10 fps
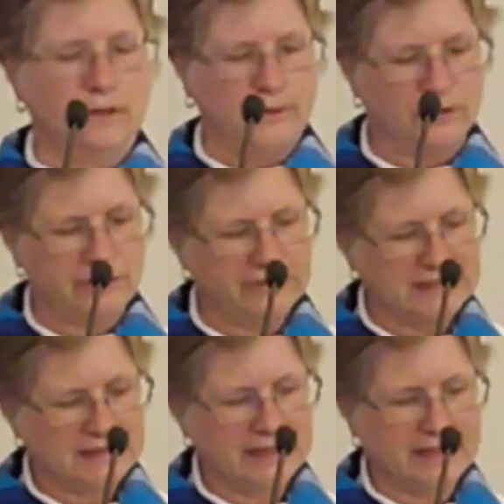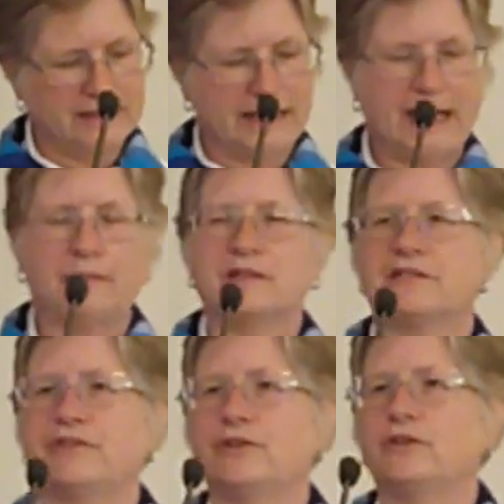We are living today in an
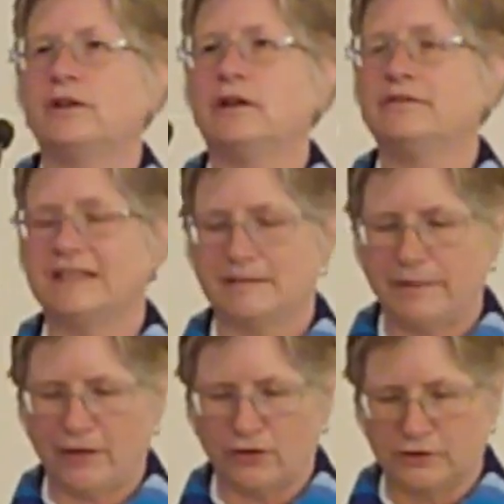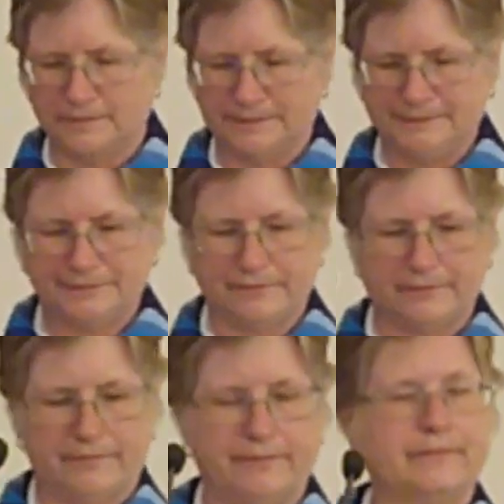atmosphere of despair.
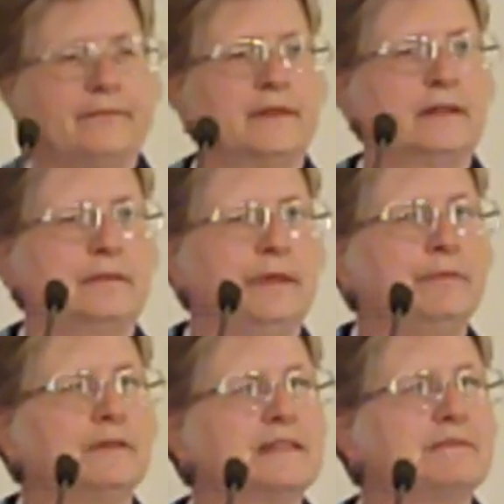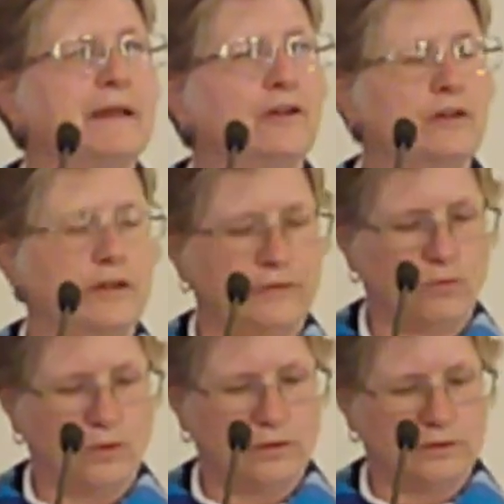People despair of
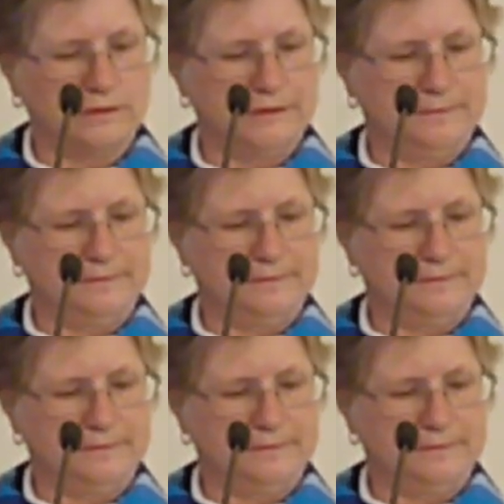the world.